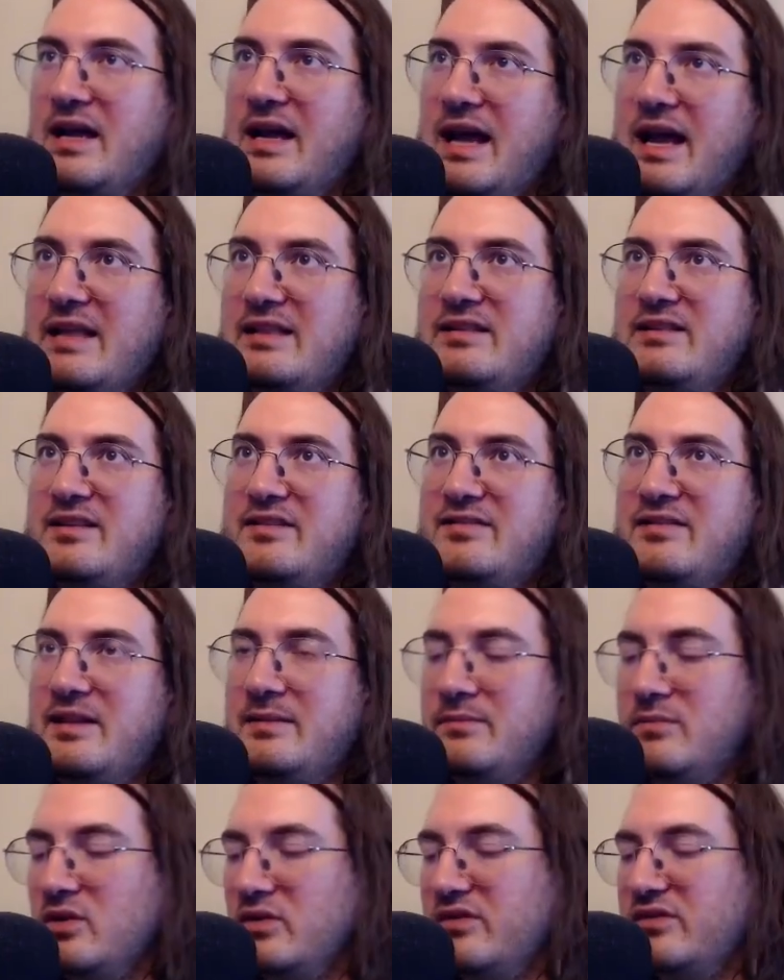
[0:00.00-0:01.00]
And in this
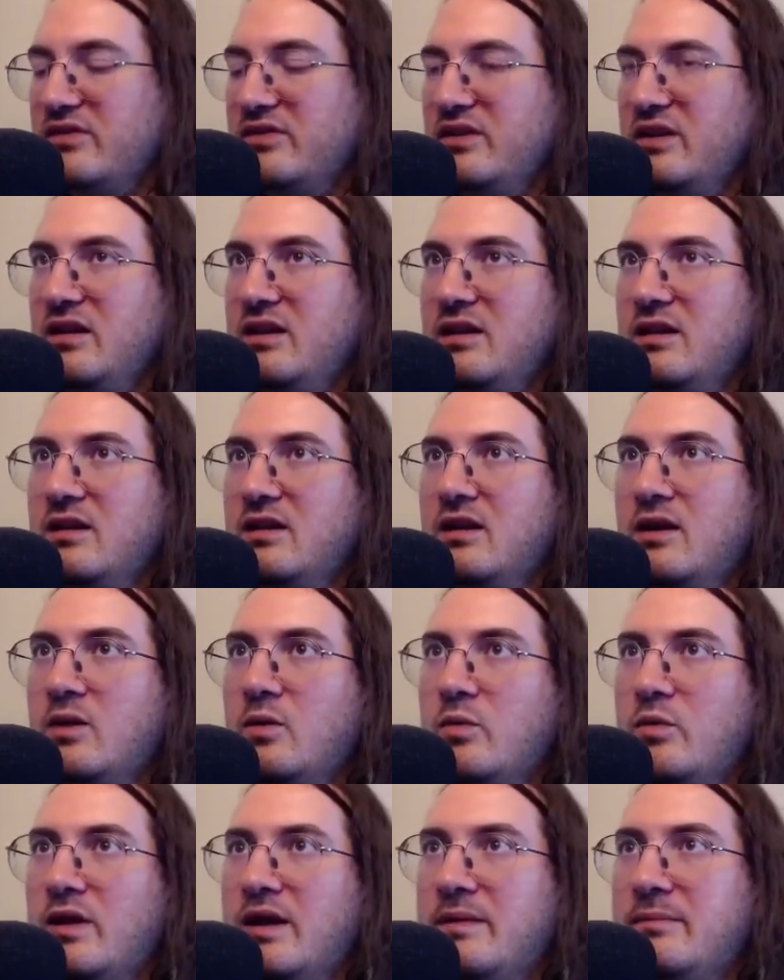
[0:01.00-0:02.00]
lib.c,
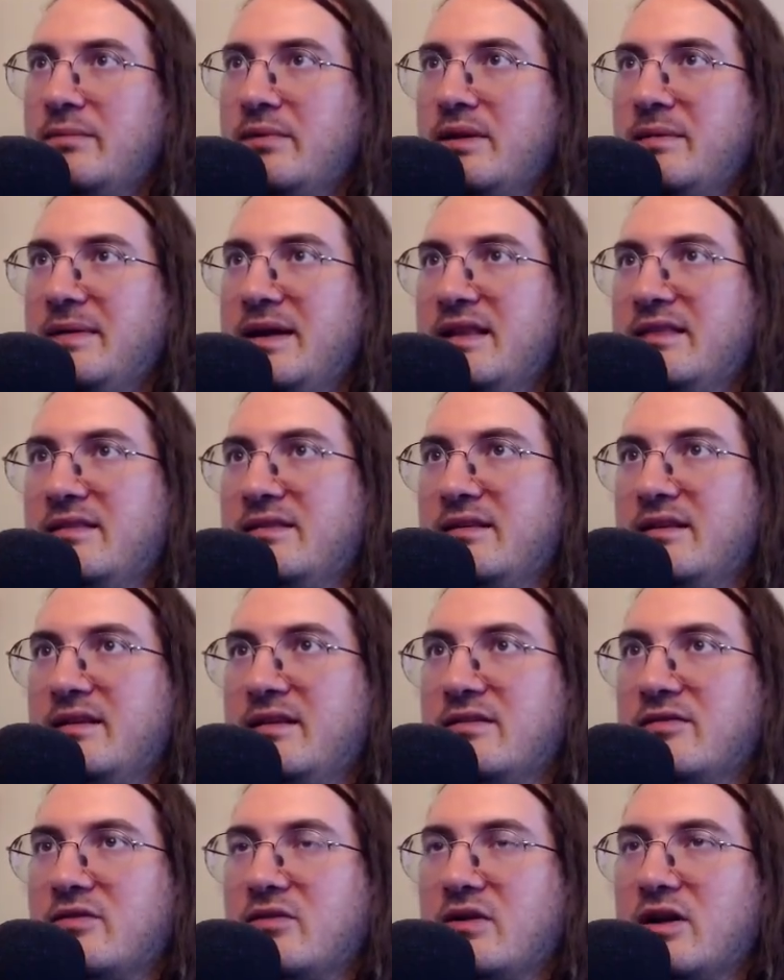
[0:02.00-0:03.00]
we're implementing
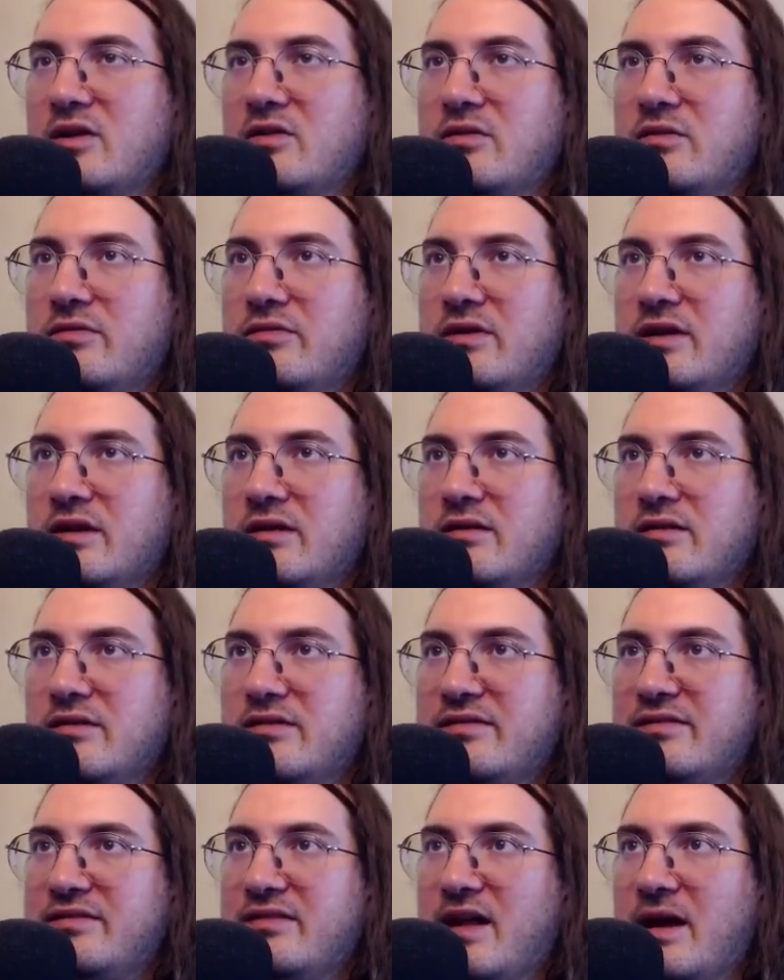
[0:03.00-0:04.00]
some kind of
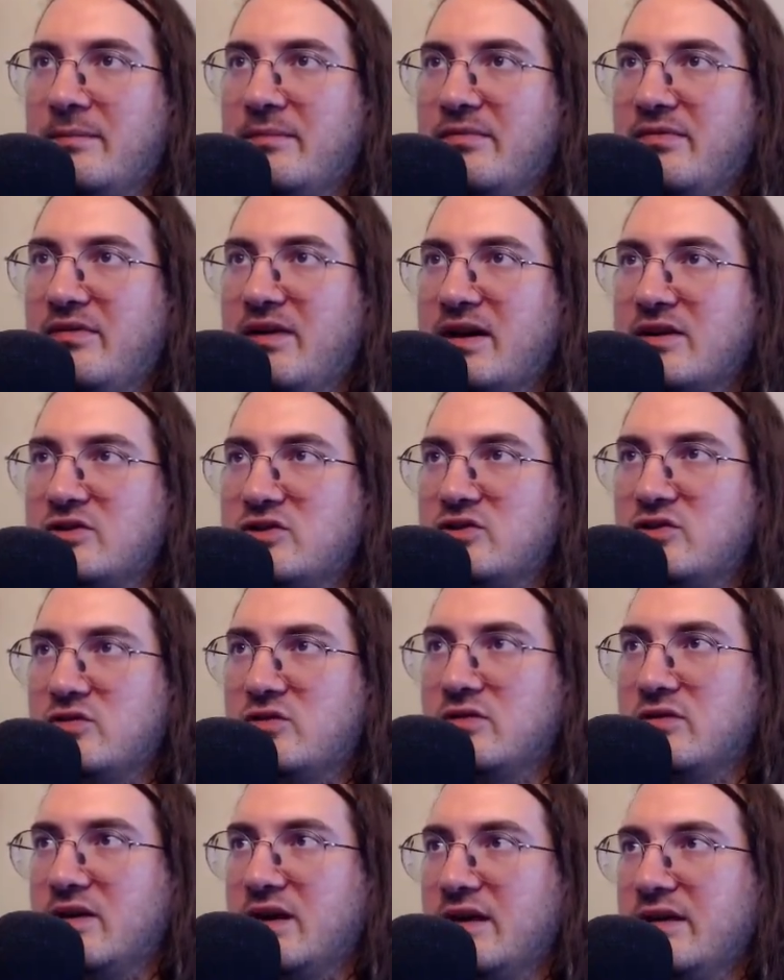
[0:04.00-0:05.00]
sum
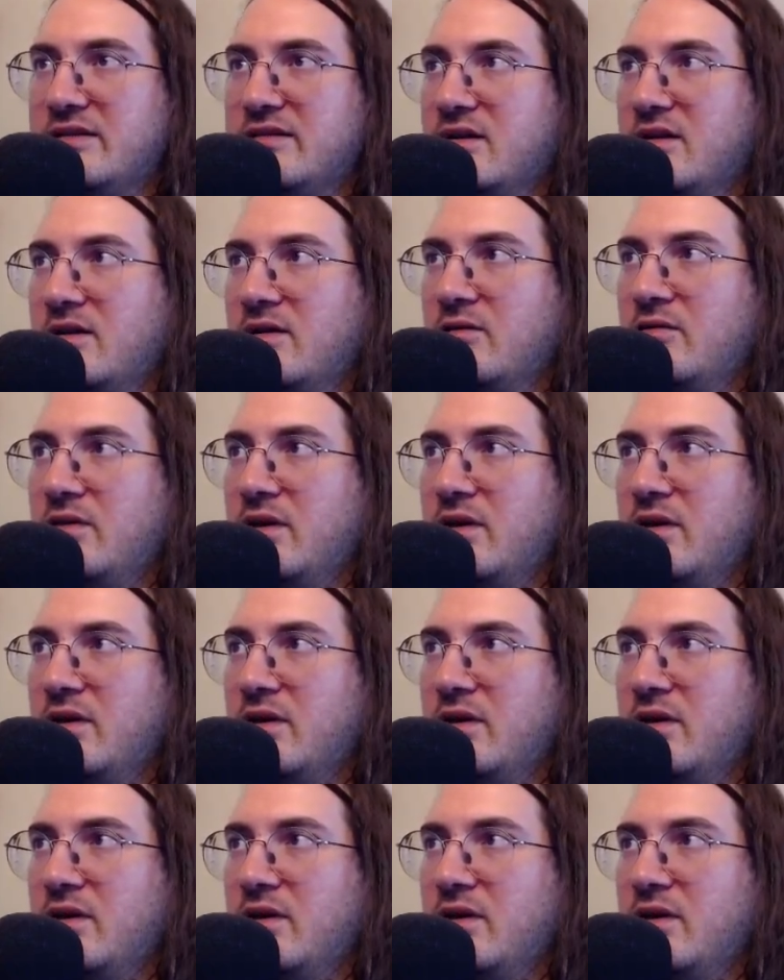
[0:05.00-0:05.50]
function, right?